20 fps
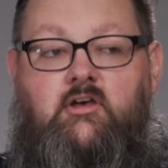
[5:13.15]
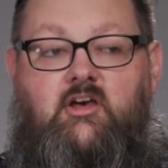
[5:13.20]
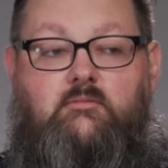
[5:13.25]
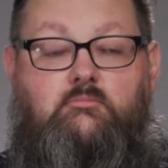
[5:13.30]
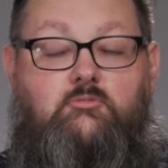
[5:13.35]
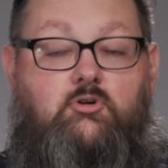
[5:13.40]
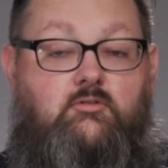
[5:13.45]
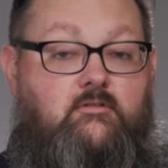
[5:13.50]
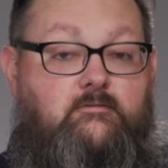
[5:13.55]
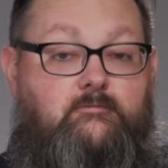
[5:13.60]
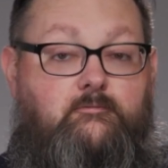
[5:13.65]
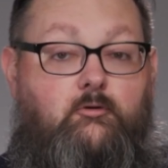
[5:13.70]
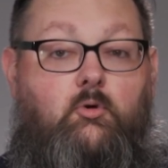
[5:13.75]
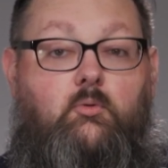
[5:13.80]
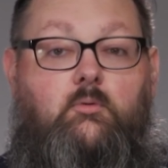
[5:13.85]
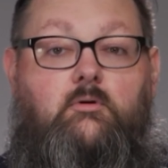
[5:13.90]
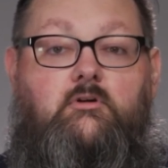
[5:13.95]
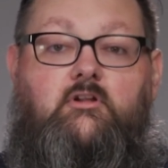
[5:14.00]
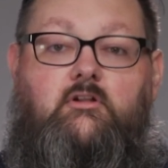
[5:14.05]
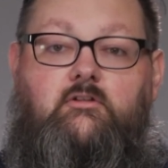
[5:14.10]
And moving
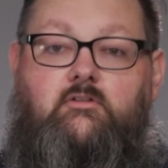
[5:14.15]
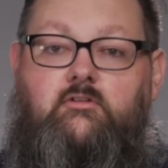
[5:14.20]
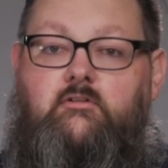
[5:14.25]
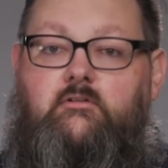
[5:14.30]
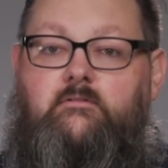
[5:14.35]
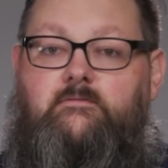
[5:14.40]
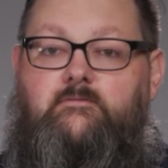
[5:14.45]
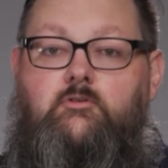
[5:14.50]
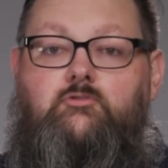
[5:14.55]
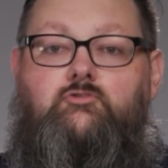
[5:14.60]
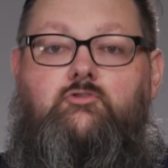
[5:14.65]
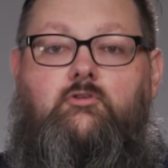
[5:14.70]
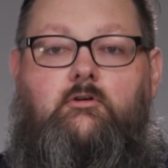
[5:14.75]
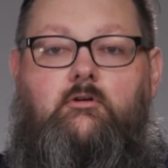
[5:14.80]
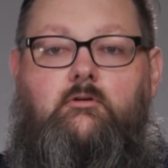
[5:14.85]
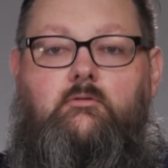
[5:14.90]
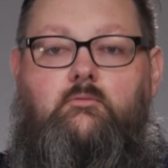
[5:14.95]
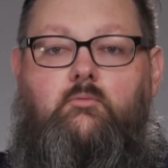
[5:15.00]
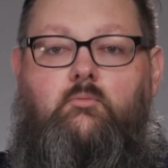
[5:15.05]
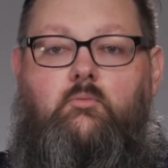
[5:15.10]
forward into the
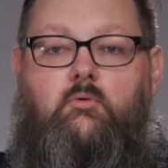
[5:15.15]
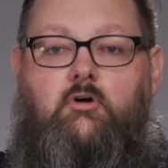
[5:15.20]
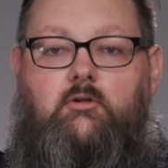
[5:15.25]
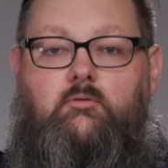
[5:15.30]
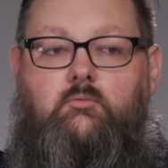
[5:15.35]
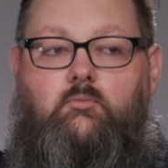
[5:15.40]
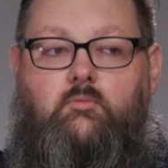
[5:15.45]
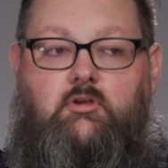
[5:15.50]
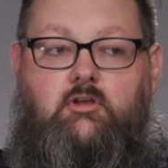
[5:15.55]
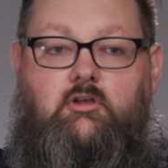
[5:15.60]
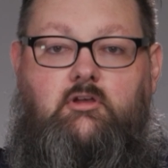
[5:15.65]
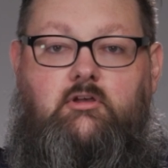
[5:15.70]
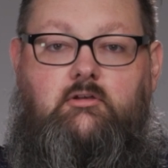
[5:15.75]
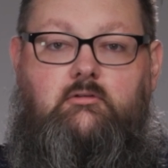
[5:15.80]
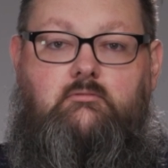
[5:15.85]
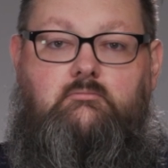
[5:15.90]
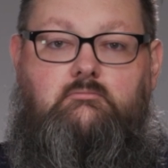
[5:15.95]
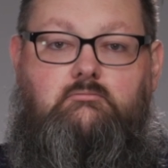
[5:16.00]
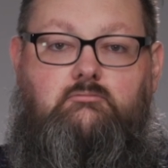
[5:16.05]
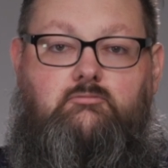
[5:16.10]
future, what
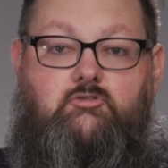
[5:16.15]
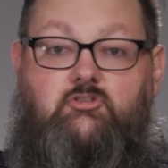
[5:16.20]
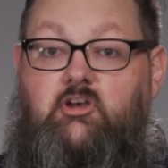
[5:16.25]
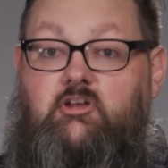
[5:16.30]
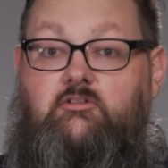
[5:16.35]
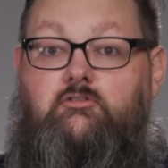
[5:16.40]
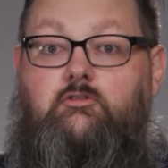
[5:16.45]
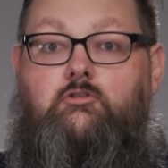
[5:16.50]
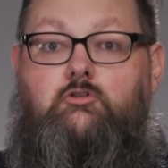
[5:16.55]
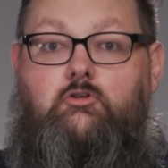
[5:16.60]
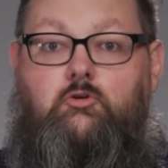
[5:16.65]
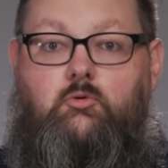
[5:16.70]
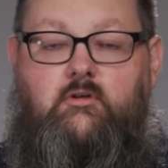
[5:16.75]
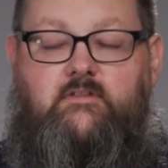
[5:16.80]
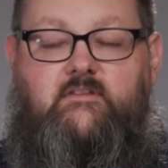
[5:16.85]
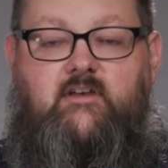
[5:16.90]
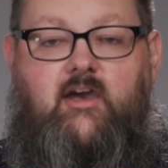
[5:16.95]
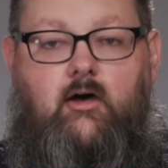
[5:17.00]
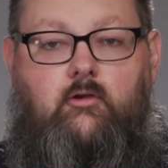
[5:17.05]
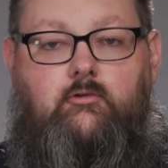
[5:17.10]
we seek to do
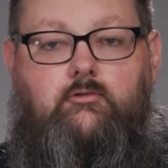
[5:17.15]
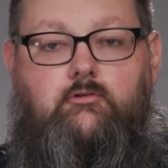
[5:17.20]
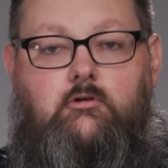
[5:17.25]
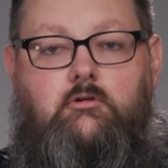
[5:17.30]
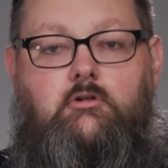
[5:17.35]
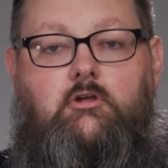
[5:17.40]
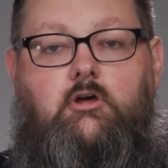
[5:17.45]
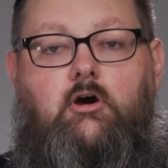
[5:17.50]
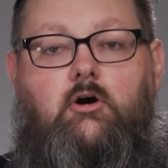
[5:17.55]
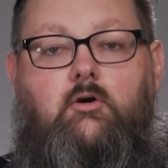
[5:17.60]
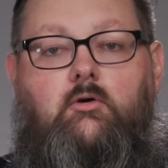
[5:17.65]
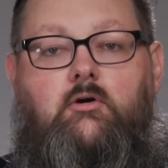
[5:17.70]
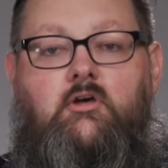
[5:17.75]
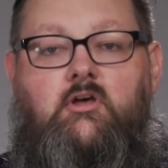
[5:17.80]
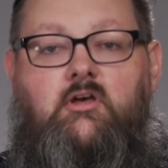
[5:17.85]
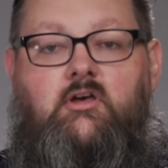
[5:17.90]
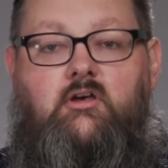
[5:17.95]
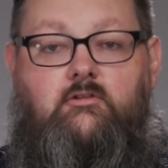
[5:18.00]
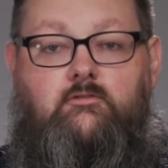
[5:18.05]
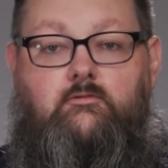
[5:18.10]
with Cal Studio
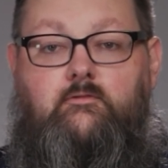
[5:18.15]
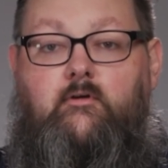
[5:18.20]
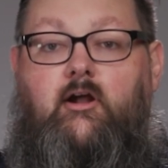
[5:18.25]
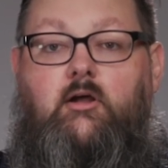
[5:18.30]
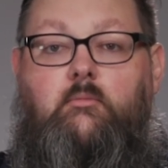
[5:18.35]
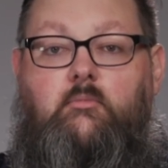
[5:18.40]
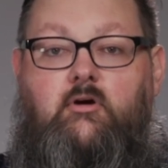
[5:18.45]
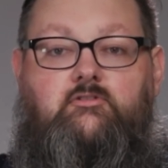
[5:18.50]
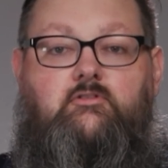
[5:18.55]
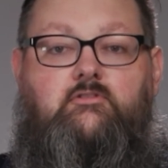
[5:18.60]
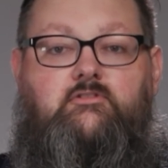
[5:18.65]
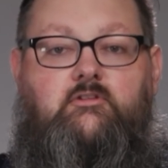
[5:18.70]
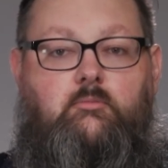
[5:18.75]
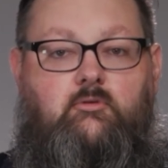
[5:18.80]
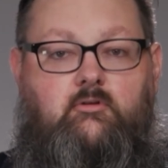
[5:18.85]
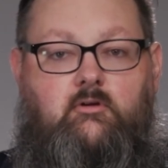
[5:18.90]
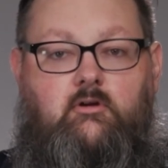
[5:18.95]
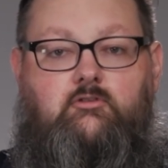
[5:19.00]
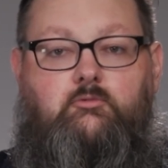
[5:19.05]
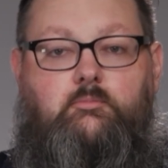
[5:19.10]
is very much a
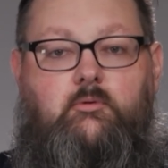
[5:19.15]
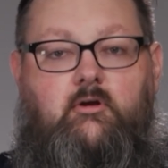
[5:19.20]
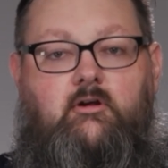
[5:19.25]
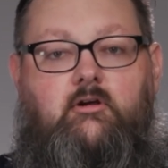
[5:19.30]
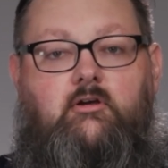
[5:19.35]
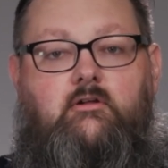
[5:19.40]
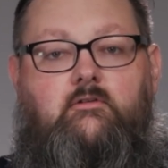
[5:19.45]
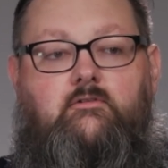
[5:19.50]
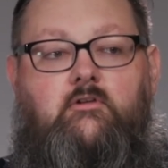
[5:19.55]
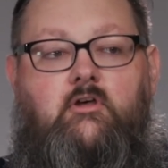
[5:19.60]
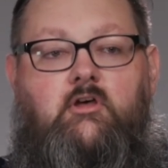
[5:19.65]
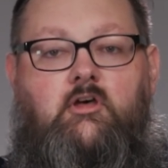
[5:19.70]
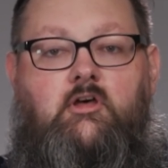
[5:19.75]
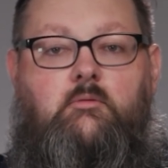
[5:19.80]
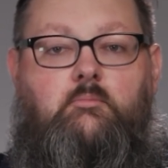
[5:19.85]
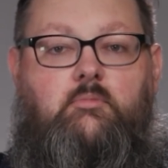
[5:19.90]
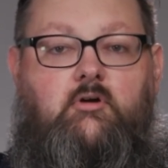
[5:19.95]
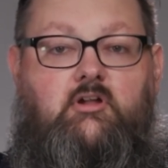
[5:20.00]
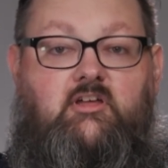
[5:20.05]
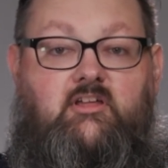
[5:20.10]
similar experience,
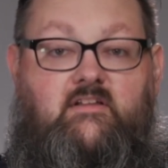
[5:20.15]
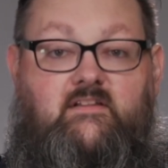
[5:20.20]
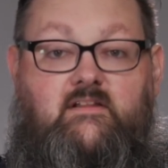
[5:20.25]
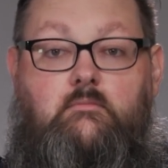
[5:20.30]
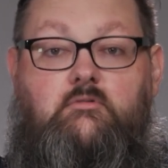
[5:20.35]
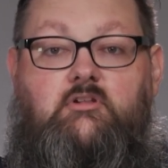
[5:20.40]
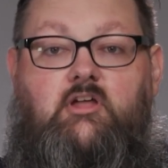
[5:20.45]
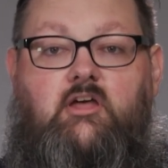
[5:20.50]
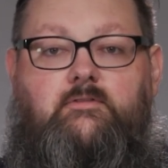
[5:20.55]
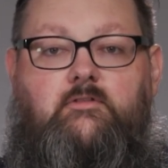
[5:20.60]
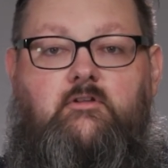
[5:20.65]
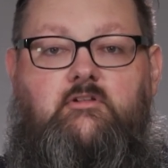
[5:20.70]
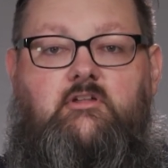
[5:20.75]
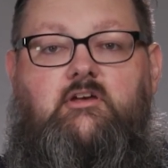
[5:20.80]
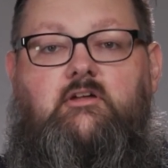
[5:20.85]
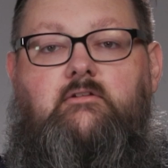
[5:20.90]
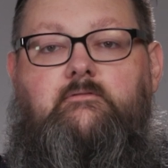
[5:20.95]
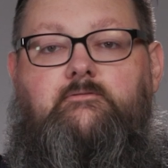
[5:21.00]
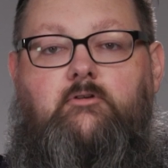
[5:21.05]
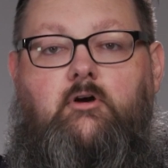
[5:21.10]
but eliminate the
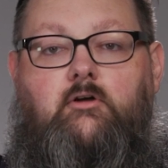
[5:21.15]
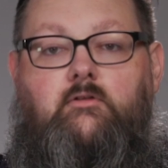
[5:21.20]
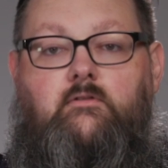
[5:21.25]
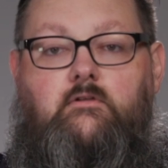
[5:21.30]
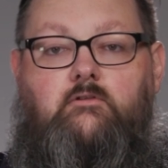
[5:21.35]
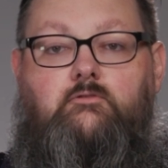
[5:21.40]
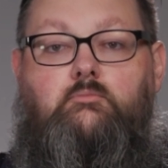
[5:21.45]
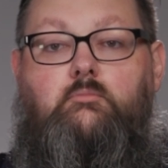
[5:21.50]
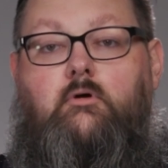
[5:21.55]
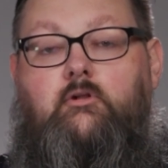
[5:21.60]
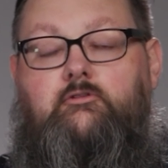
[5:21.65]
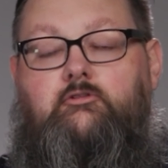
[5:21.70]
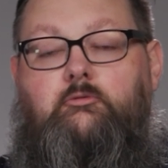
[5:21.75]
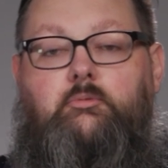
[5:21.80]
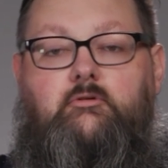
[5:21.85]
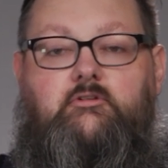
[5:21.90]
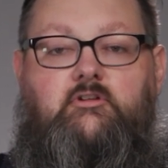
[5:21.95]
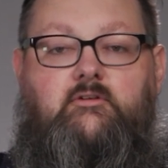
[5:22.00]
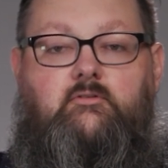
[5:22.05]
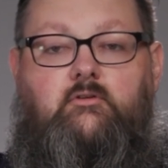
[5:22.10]
need for all of these
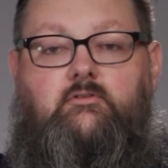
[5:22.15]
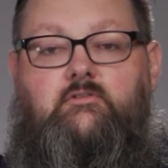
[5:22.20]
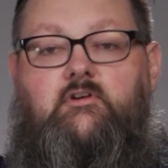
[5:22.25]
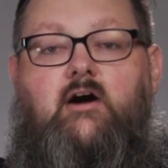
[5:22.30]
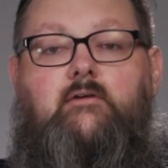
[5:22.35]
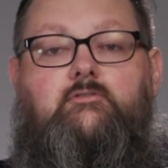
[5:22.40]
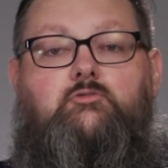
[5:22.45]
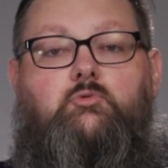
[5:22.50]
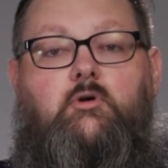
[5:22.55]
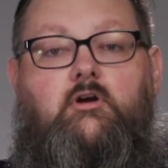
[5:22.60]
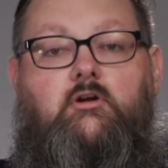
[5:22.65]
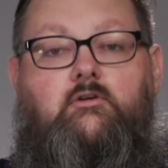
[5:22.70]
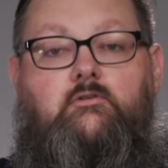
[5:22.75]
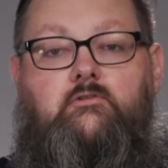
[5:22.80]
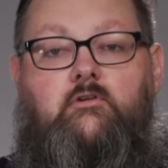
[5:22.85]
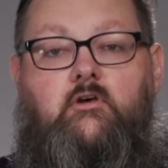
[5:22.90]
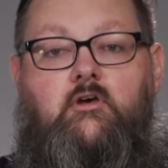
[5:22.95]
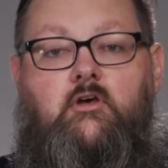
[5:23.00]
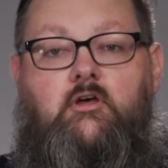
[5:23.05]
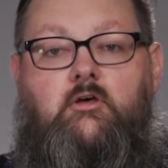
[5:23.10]
multiple different
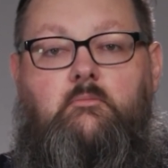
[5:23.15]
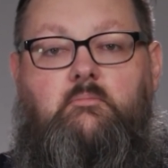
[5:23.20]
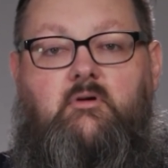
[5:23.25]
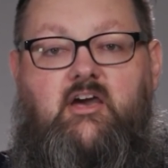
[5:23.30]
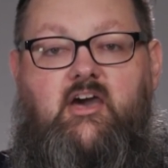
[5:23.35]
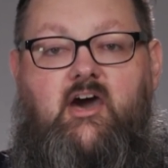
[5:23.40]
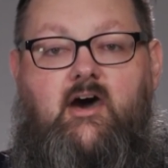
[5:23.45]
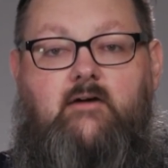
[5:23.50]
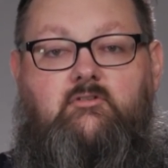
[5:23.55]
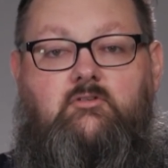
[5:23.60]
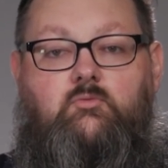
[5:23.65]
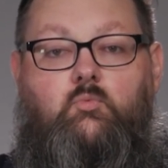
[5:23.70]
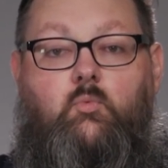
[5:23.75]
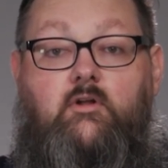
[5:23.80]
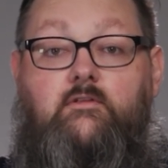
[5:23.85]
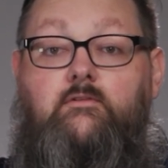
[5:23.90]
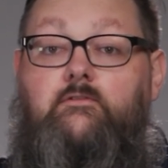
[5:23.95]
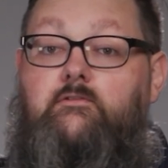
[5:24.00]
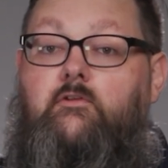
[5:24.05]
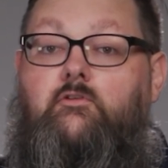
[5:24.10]
softwares by having
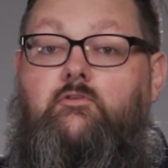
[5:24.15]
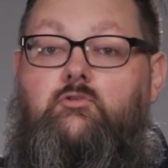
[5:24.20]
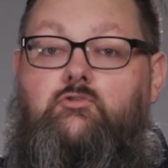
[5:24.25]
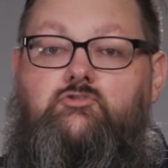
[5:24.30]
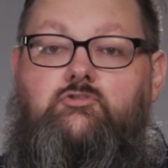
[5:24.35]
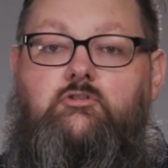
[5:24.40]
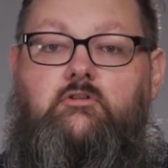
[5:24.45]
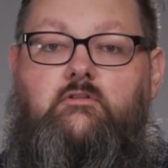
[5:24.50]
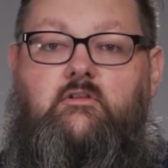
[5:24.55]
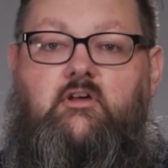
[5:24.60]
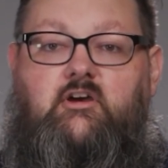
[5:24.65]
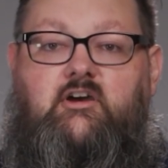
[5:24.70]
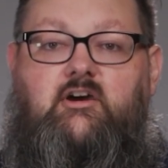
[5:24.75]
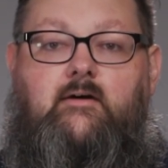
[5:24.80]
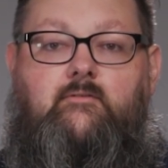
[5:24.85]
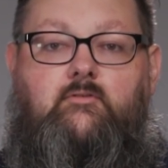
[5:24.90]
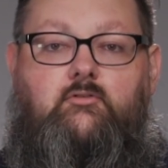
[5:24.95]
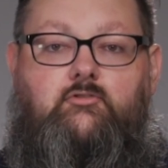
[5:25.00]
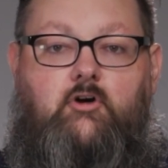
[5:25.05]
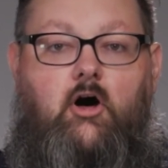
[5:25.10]
one solution that
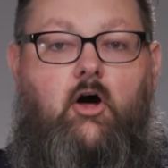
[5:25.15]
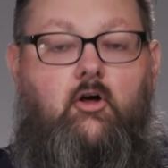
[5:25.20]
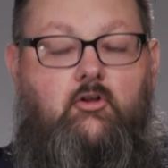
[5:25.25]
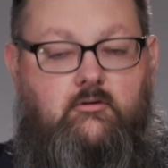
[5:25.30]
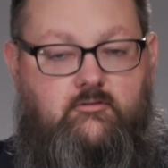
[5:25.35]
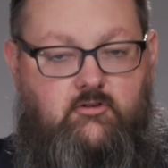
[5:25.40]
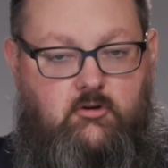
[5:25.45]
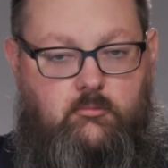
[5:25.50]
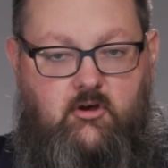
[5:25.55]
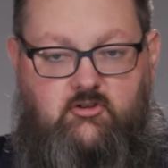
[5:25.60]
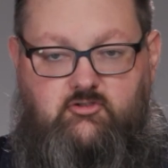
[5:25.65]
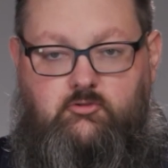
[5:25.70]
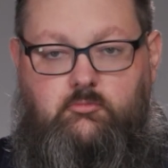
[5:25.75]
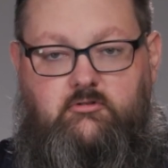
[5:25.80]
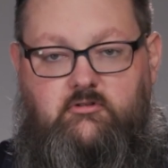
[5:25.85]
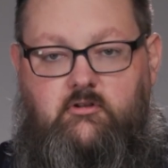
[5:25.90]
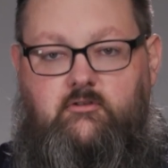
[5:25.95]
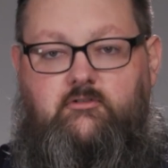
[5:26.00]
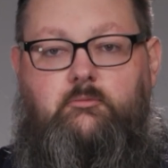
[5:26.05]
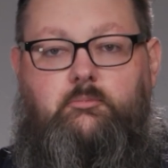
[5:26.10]
covers all of your
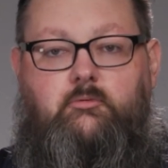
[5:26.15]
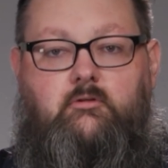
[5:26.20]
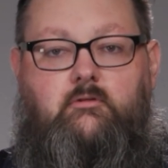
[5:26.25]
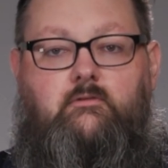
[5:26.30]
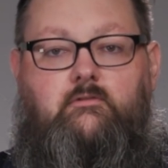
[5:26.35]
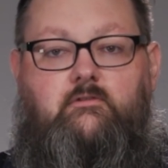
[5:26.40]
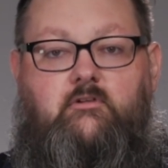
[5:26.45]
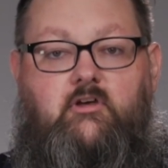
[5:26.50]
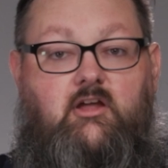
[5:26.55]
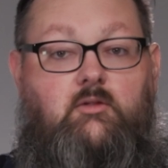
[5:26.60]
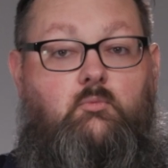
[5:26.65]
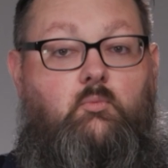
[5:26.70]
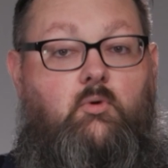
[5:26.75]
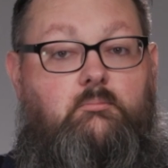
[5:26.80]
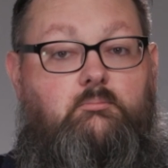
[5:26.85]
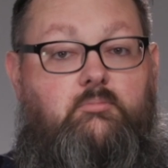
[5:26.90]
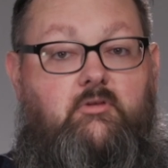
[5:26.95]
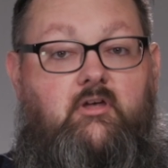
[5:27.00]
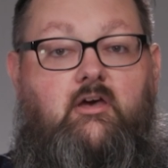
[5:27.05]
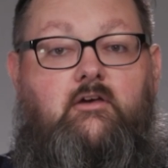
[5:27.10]
measurement disciplines in
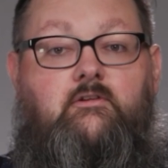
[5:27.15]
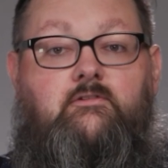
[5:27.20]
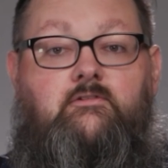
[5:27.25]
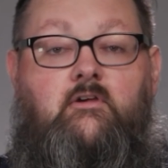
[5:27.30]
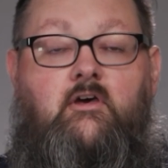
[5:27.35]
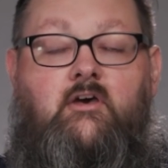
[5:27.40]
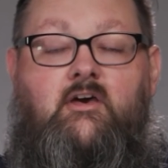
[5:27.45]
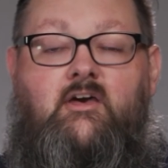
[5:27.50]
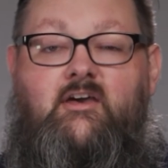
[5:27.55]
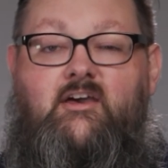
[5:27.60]
one place.